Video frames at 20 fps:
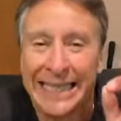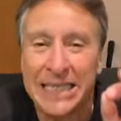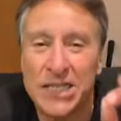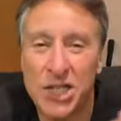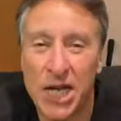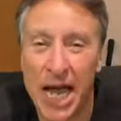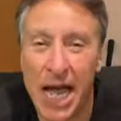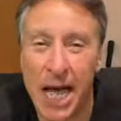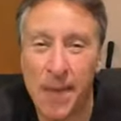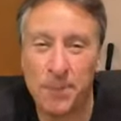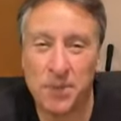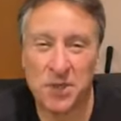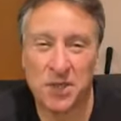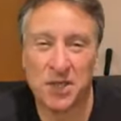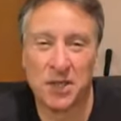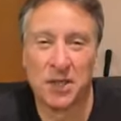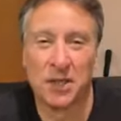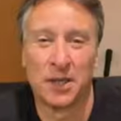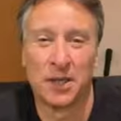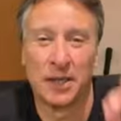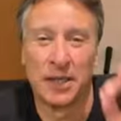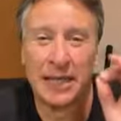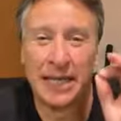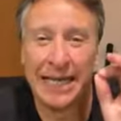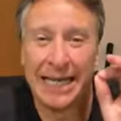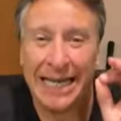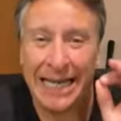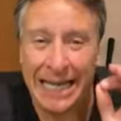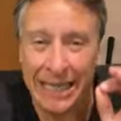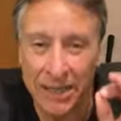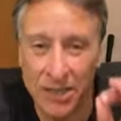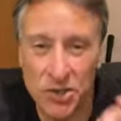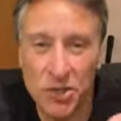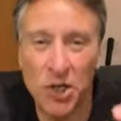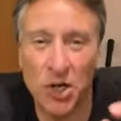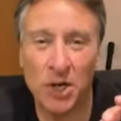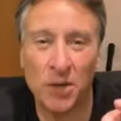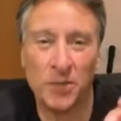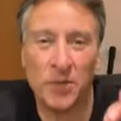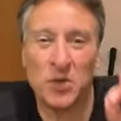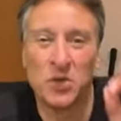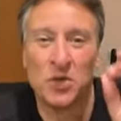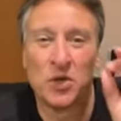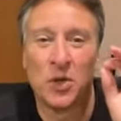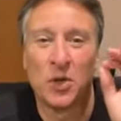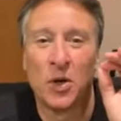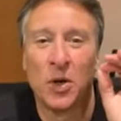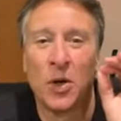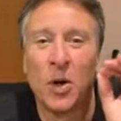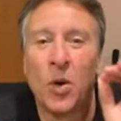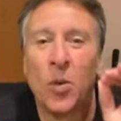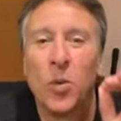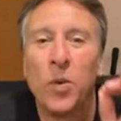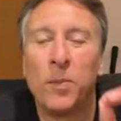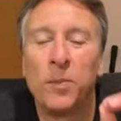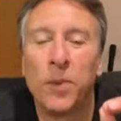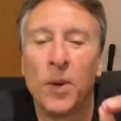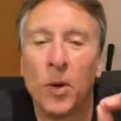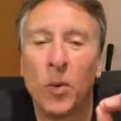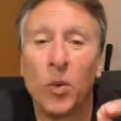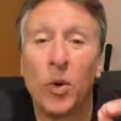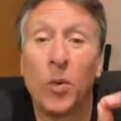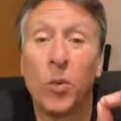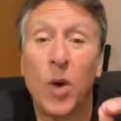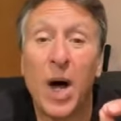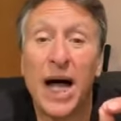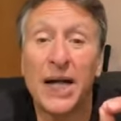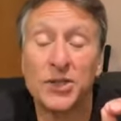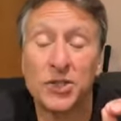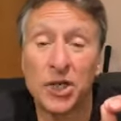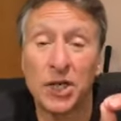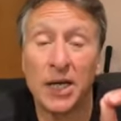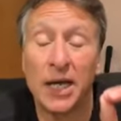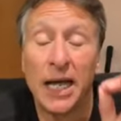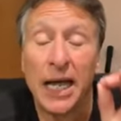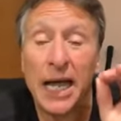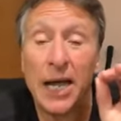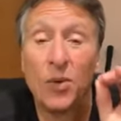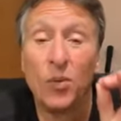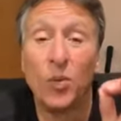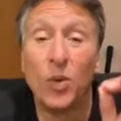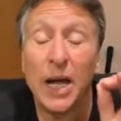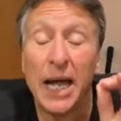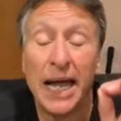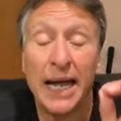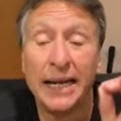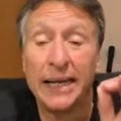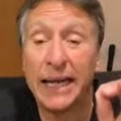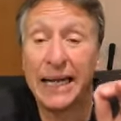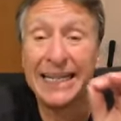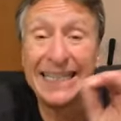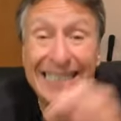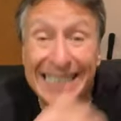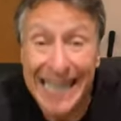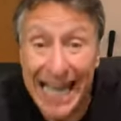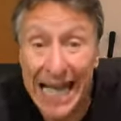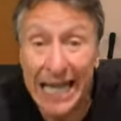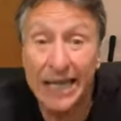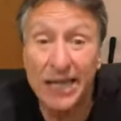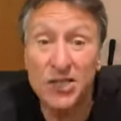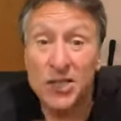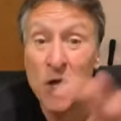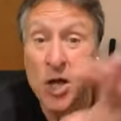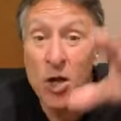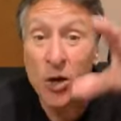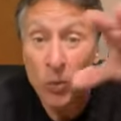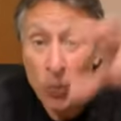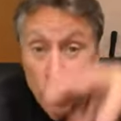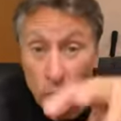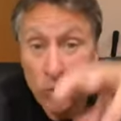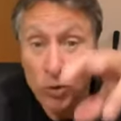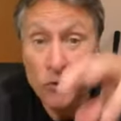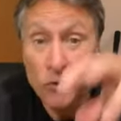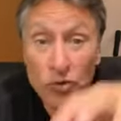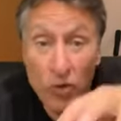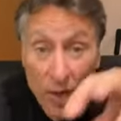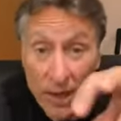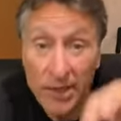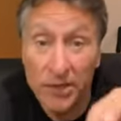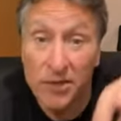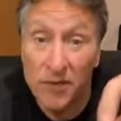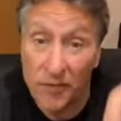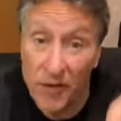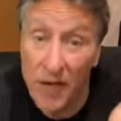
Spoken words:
The Japs and the Germans were watching, and Italians were all trying